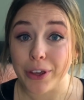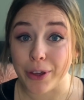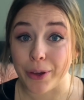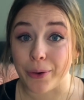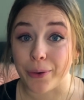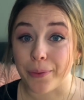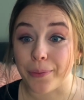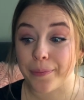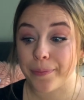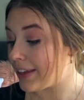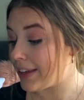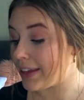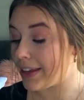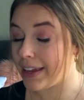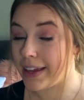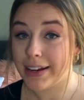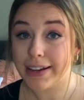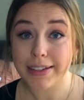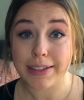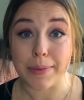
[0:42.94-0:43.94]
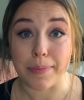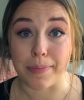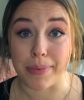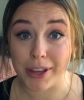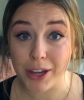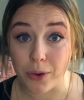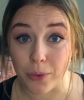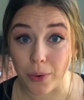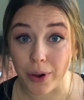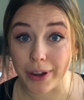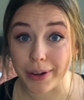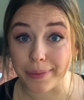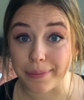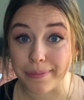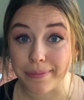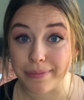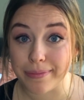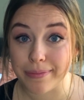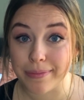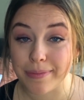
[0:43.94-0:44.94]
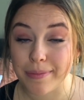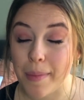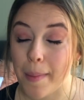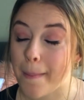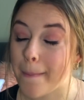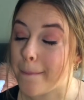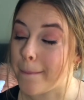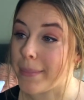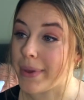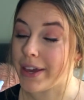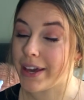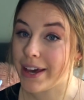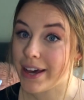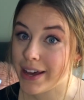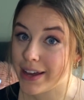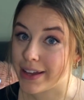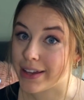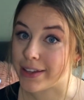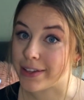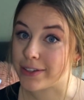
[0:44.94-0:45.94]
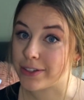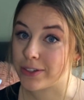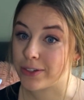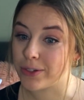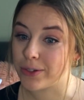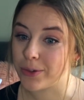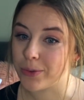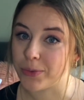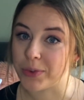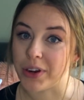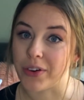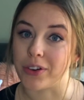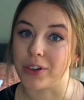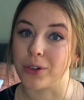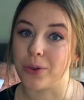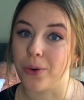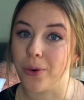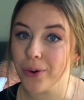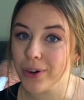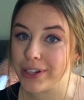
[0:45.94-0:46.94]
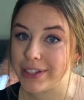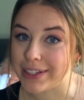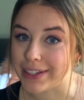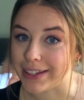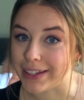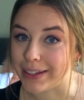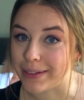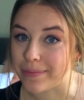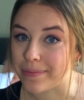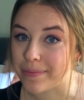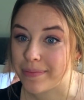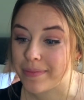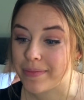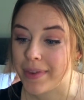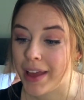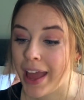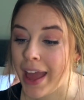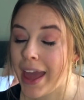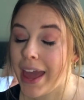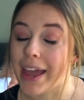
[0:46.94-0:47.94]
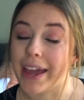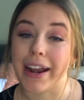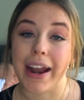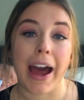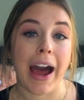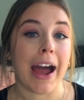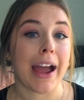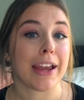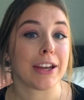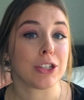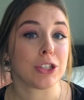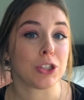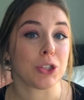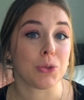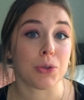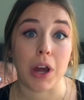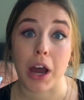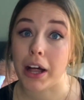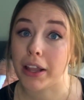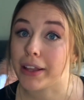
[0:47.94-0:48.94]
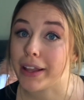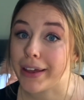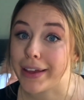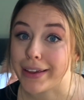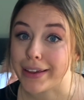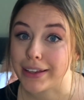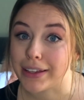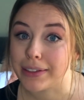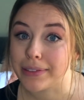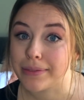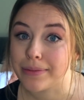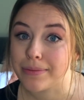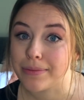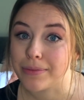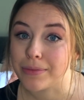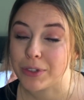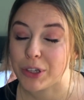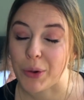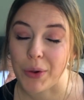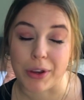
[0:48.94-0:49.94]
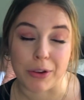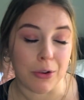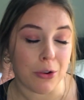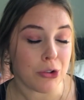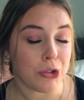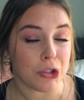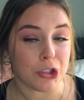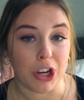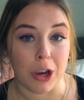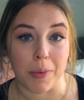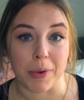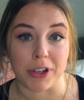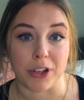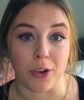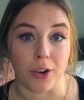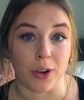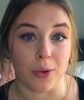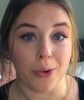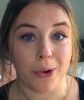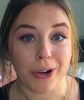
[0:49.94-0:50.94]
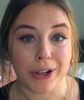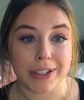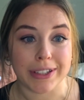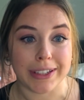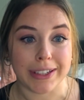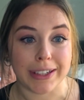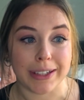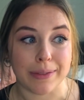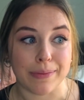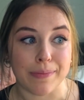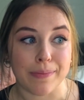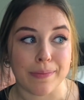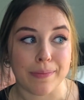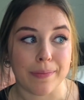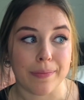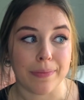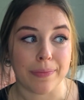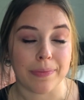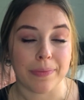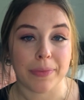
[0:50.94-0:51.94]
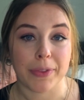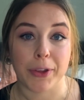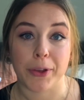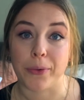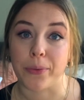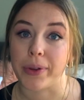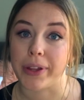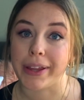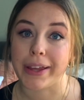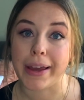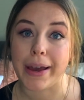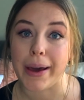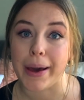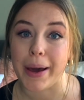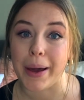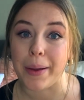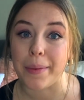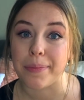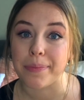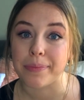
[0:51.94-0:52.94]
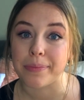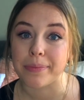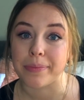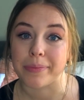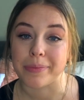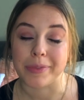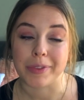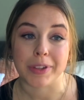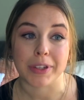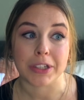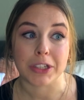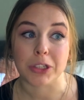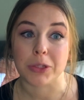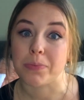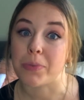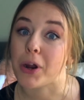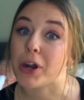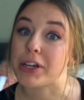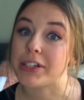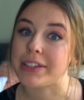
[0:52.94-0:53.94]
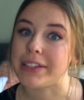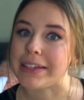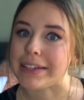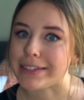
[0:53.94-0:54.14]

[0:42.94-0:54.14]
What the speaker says: you, it is a big one because we're in quarantine and I do not like going grocery shopping during quarantine. It really sparks the